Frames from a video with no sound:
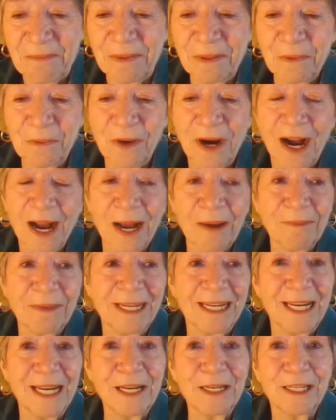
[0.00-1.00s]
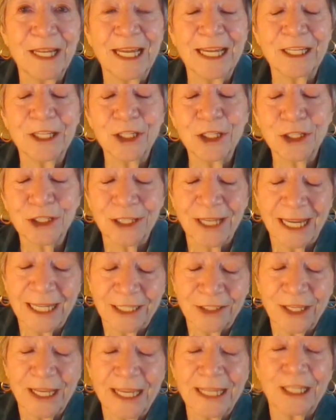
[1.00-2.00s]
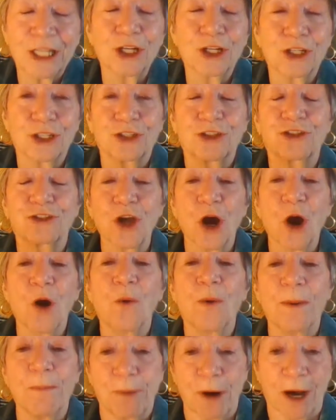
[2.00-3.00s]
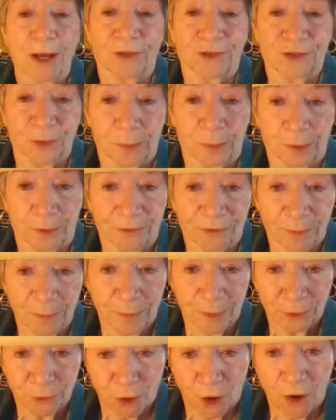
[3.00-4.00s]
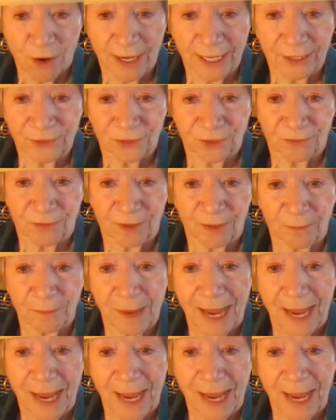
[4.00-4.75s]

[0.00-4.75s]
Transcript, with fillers: but well, I mean, it, it looked like it looked so impossible from the drawings of the